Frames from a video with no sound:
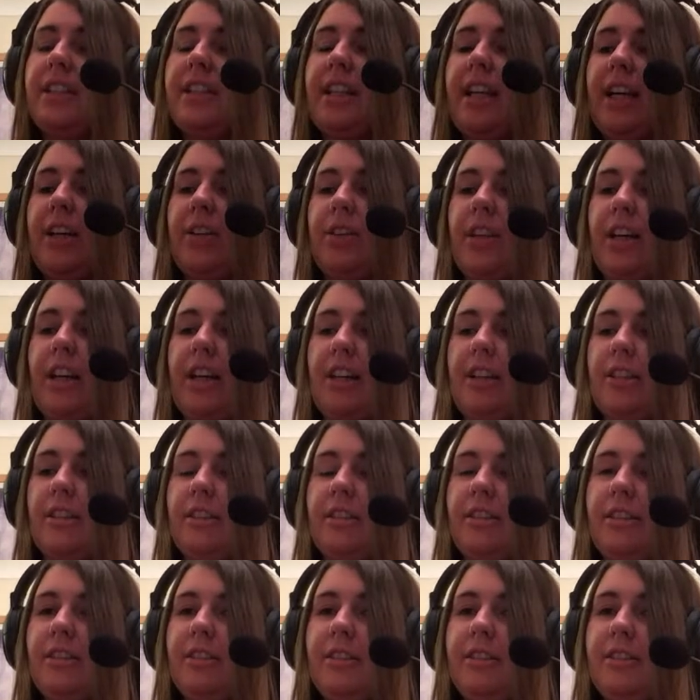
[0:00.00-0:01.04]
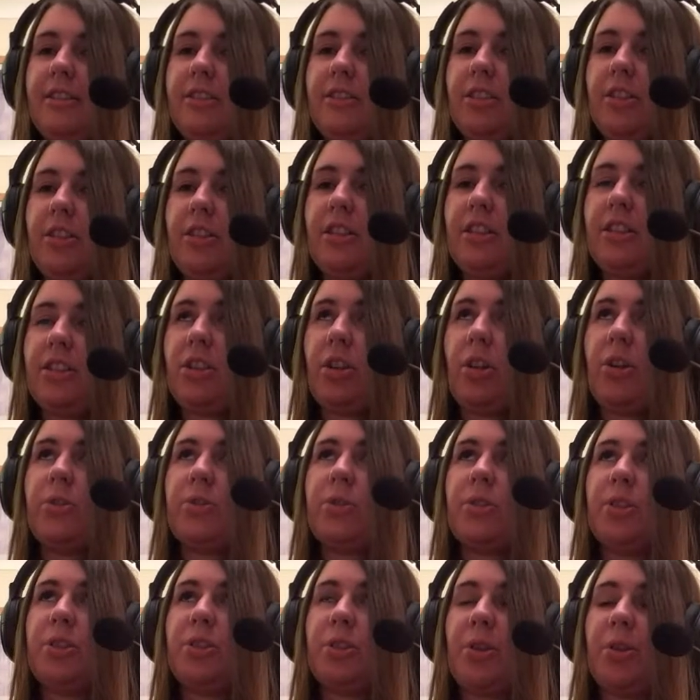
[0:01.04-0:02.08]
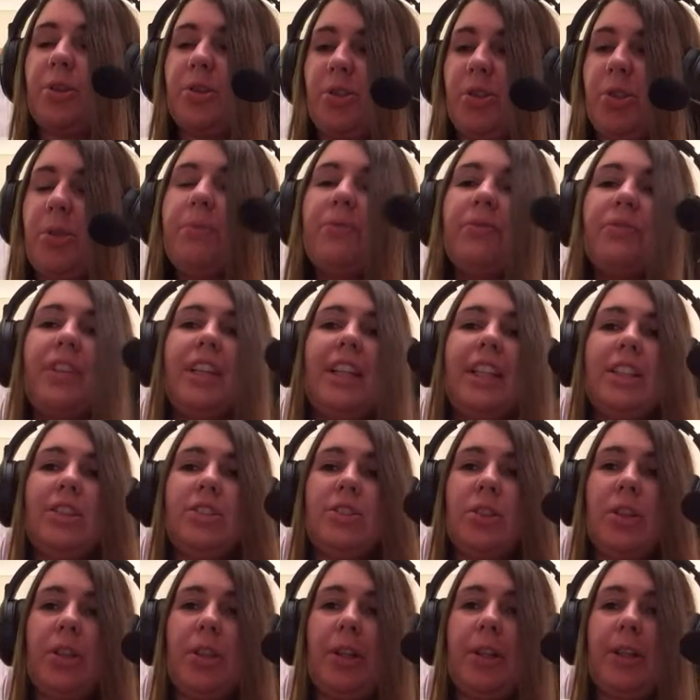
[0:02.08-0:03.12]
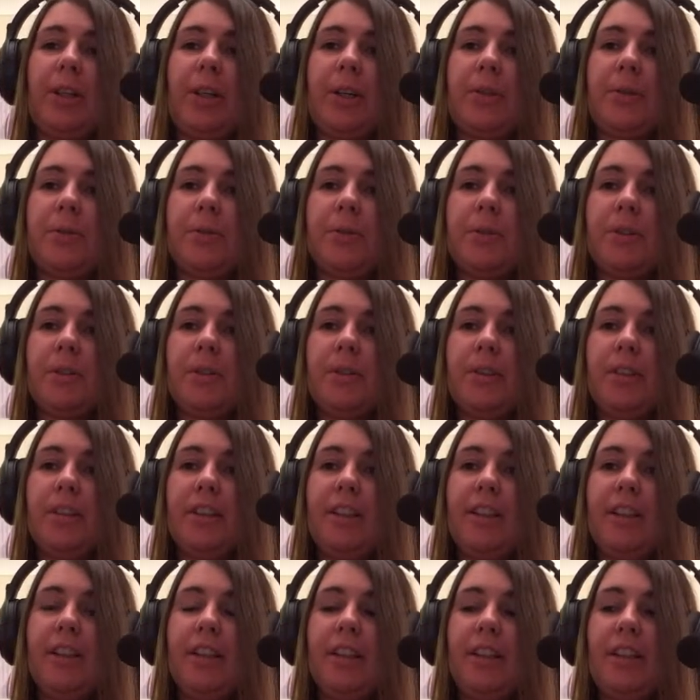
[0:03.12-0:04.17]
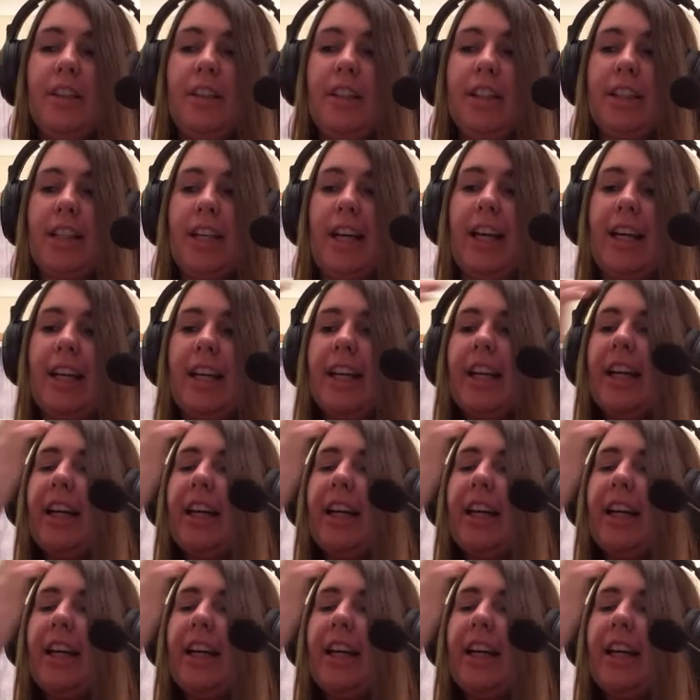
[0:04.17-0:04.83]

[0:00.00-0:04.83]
tell that the Doctor saw something in Turlo. Like,